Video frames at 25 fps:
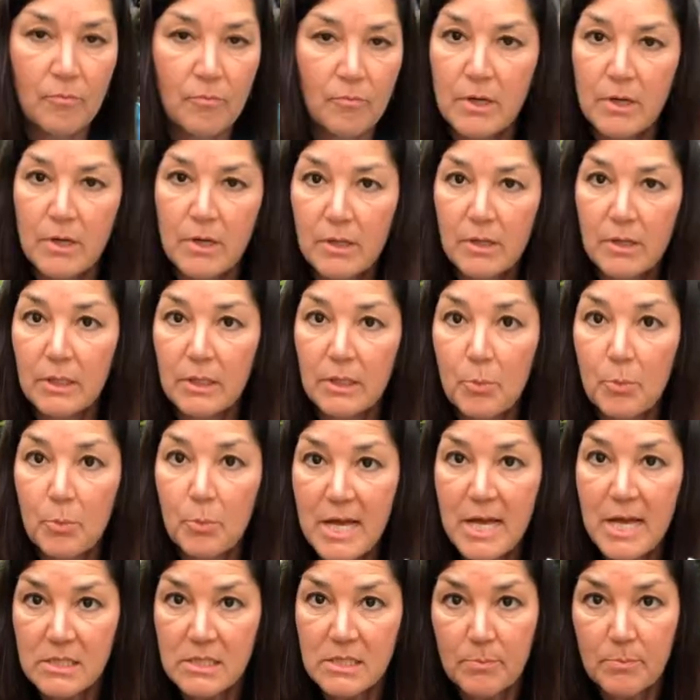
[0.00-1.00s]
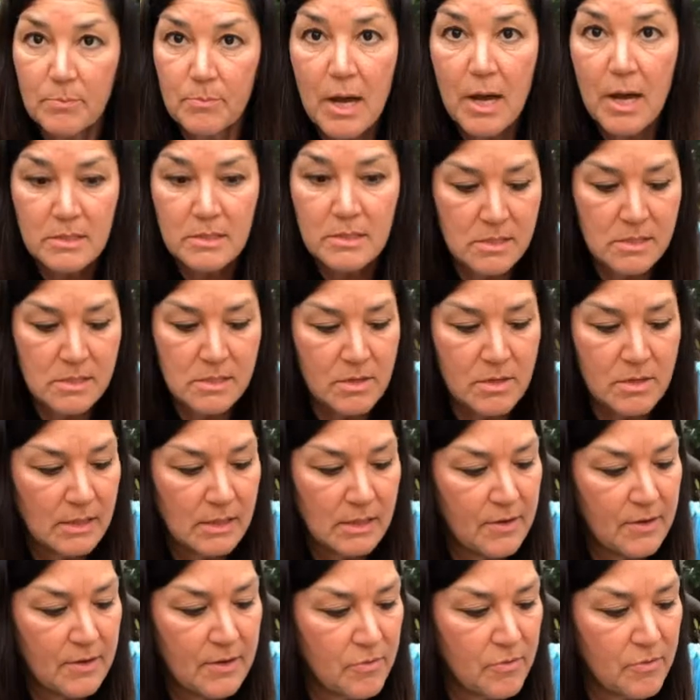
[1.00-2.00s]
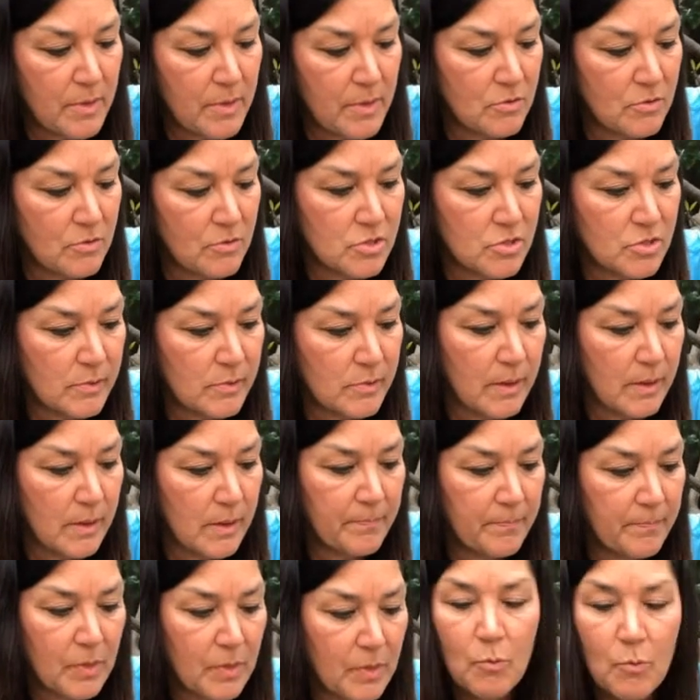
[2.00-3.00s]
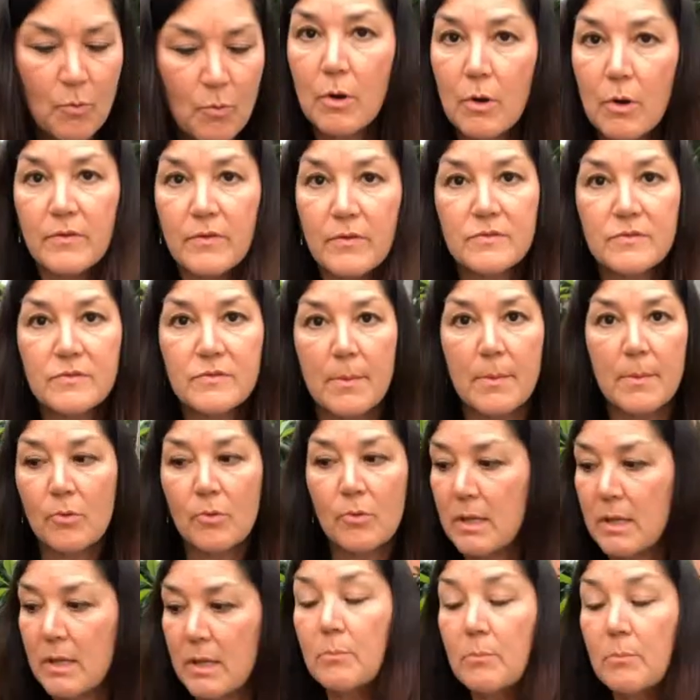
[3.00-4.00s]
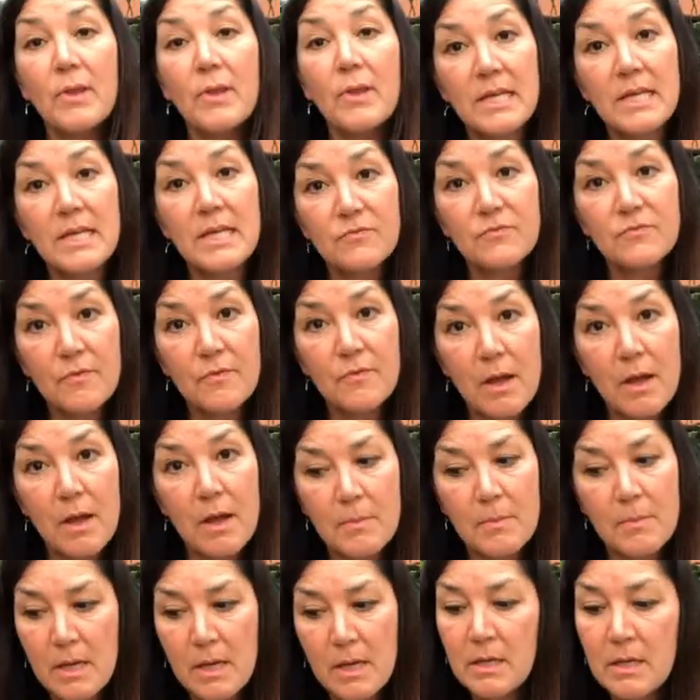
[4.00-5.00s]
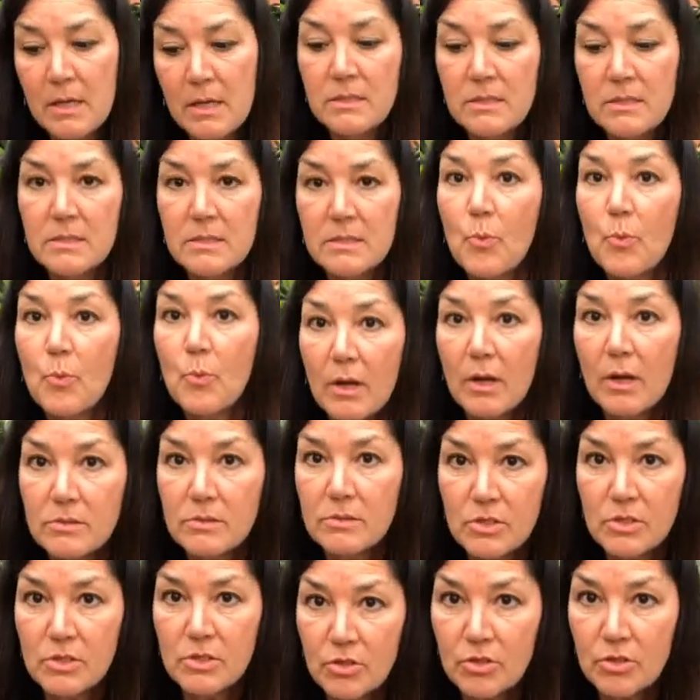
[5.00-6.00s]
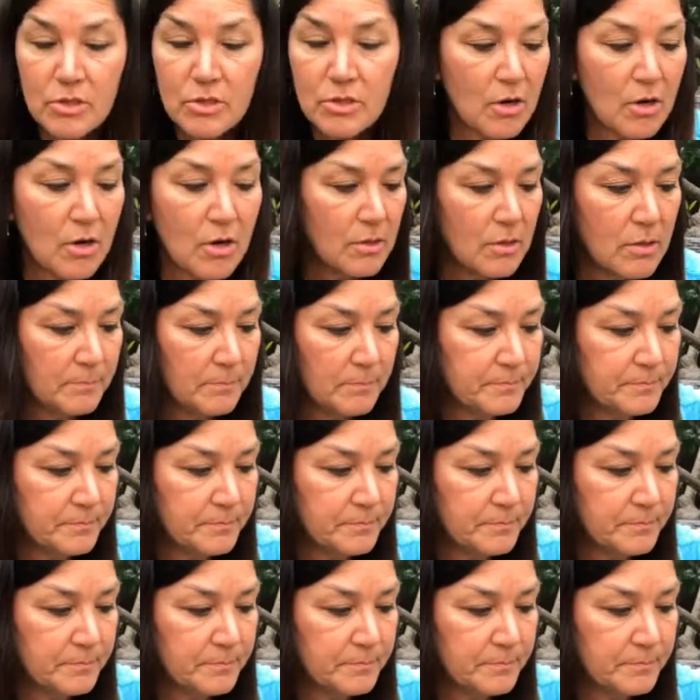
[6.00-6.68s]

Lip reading: one of the little plastic pots that you get from the nursery, or if you've separated plants from somewhere else in your yard.